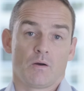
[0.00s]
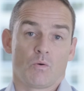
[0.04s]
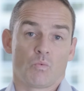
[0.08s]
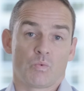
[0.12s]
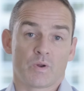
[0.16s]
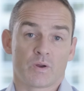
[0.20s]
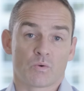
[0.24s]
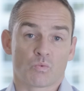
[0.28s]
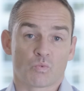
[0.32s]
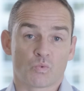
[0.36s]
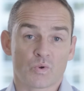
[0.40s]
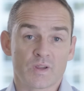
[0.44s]

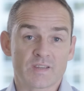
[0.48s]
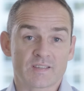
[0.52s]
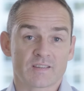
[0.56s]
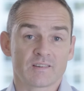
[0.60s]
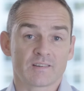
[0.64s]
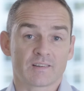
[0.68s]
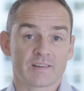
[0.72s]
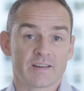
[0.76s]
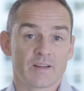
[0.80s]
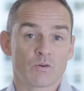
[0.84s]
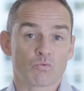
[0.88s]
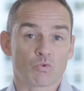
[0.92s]
We
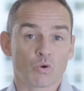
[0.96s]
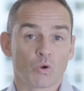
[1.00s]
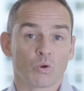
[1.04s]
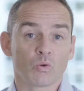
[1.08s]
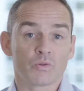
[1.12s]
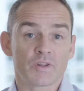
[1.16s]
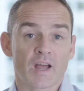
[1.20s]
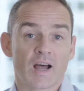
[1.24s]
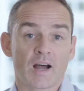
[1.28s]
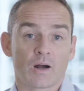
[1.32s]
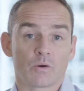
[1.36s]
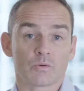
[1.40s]
recently
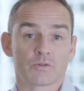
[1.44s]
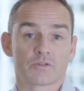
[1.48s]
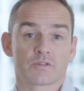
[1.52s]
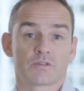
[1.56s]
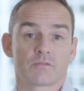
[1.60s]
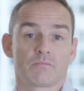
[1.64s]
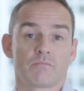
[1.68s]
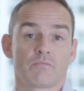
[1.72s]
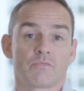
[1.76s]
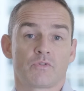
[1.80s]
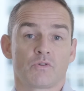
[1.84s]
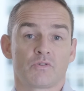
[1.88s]
rolled
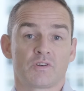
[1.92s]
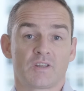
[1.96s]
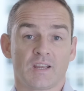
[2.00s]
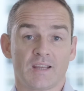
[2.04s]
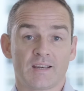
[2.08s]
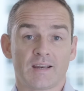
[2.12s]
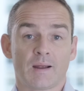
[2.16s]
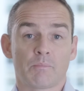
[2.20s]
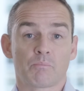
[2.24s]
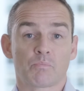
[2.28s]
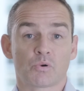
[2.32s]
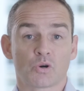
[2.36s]
out the
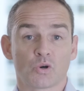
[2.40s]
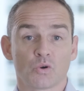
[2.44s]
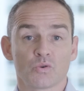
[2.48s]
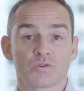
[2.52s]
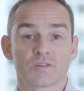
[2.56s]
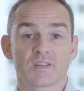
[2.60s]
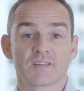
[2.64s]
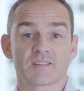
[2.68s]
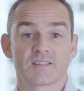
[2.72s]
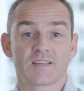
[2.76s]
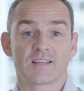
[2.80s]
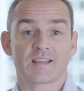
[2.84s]
Data
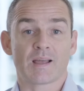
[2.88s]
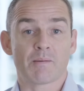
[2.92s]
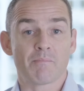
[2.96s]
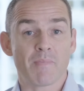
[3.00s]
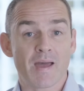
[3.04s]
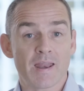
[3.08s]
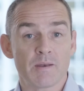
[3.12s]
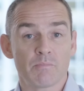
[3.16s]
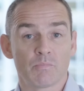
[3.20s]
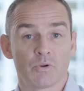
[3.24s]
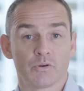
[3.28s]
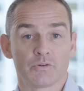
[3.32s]
Processing
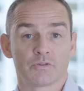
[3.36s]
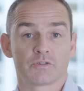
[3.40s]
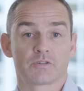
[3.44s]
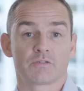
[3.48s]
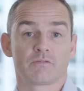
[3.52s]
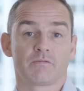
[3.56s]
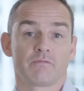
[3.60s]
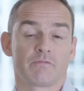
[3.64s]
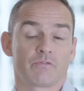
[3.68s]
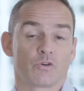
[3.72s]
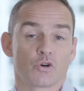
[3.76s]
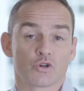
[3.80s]

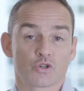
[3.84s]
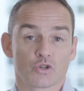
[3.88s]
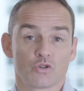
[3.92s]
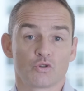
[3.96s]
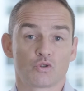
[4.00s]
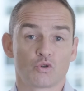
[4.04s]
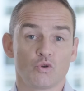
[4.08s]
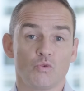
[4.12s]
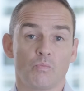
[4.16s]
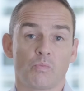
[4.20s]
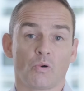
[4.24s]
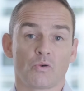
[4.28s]
Amendment version
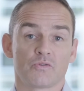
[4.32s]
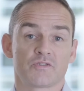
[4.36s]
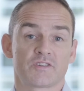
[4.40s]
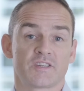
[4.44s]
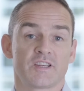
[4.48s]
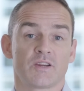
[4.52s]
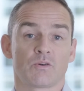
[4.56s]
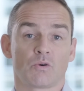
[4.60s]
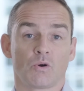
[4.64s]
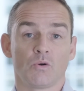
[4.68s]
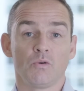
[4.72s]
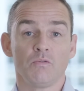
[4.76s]
two point
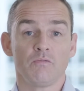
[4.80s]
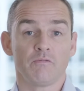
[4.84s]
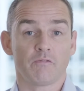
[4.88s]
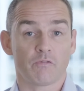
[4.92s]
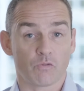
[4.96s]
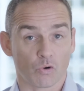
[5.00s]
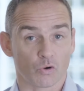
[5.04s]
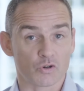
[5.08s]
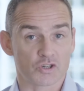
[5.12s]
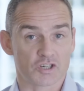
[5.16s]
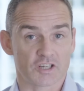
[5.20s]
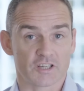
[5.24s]
oh
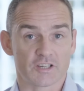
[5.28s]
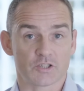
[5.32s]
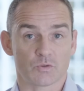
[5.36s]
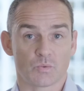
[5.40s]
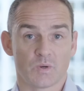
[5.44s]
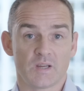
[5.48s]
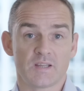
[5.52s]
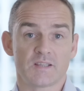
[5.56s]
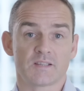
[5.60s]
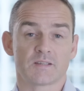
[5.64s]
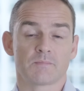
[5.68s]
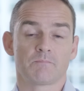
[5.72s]
for G
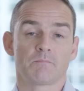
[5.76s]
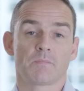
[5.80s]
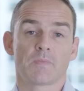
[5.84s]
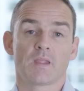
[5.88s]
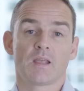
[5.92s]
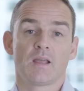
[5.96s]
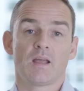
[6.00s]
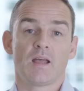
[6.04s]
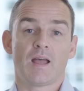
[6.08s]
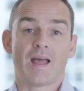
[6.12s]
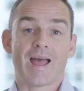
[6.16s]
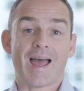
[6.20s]
Suite,
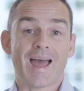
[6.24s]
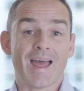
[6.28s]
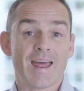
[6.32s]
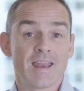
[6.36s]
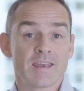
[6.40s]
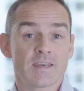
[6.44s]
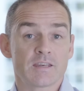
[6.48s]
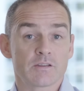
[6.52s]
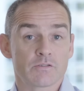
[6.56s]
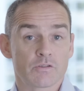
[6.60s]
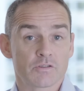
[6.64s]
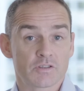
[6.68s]

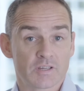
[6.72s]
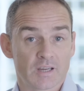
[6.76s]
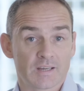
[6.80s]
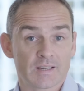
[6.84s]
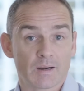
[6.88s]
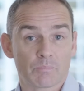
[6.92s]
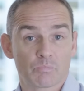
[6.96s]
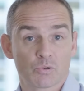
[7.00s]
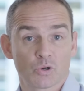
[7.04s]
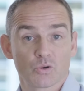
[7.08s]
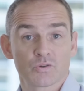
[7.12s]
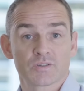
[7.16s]
and the
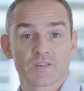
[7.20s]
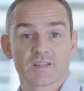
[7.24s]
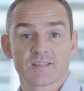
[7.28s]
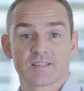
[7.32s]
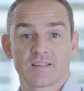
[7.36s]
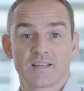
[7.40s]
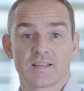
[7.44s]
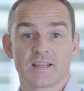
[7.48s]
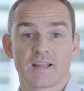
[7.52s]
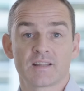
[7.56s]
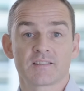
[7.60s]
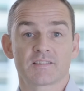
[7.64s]
Data
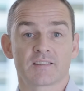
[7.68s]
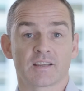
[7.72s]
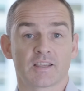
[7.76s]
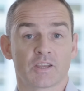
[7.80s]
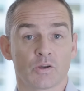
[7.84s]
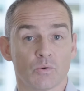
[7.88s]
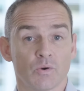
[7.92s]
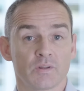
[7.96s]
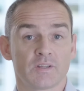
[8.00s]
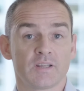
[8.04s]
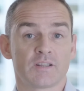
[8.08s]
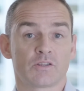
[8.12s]
Processing and
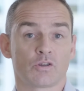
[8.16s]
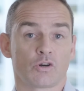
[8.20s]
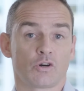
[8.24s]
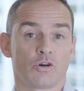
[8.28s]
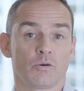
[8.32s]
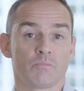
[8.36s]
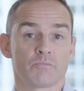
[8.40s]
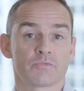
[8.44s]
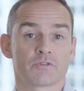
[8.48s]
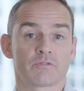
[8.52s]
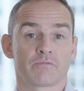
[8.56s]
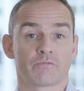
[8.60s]
Security
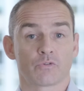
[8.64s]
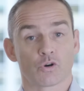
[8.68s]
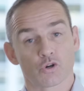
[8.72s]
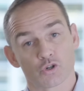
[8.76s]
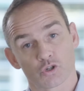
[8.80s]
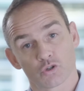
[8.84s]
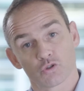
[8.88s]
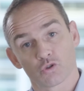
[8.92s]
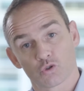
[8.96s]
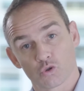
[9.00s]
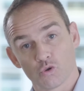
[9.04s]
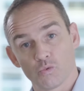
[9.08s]
Terms
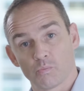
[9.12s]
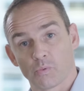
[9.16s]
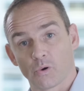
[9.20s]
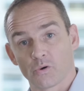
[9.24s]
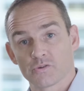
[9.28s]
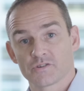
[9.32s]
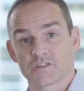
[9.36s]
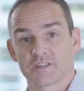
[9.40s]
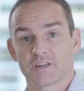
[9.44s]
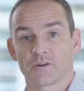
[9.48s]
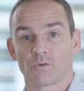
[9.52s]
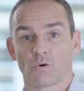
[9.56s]
version two
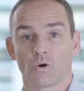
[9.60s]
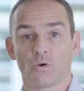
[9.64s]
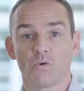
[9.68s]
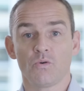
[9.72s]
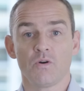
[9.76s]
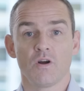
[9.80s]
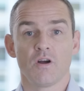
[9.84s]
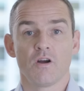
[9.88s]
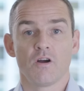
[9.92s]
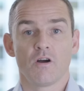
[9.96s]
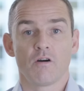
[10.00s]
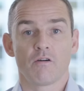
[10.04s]
point
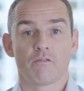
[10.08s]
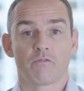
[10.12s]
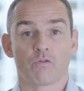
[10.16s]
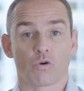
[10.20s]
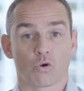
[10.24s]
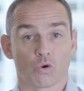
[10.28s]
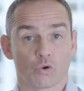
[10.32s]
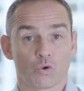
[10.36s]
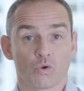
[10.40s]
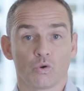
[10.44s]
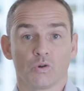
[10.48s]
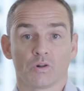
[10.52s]
oh
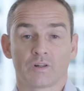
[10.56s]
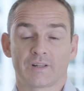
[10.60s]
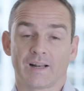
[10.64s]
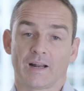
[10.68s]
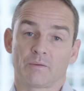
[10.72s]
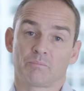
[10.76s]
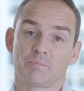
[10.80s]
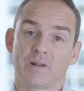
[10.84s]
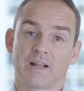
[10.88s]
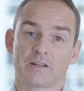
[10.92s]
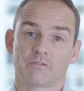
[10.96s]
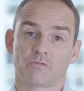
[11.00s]
for Google
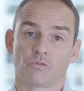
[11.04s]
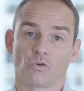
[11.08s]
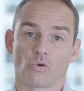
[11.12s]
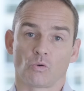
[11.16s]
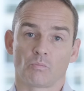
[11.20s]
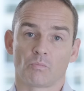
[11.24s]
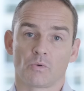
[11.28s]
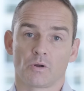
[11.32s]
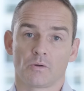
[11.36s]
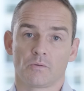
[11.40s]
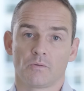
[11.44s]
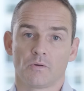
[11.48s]
Cloud
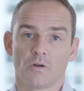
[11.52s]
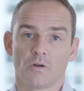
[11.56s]
Platform,